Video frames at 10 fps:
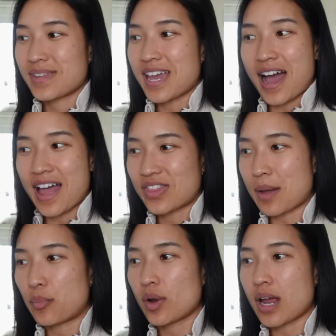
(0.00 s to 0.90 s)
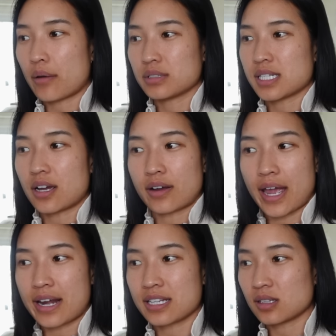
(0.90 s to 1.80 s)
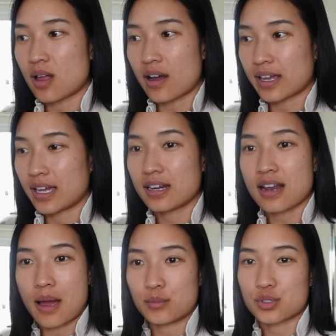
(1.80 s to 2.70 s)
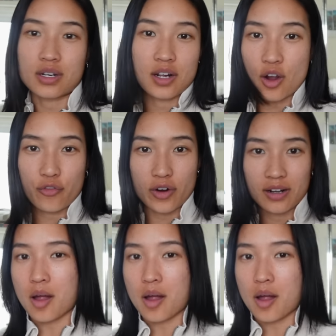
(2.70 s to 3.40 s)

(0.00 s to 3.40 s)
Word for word: Yeah, at that point I was like, okay, I need to lock in. I'm just gonna go for it.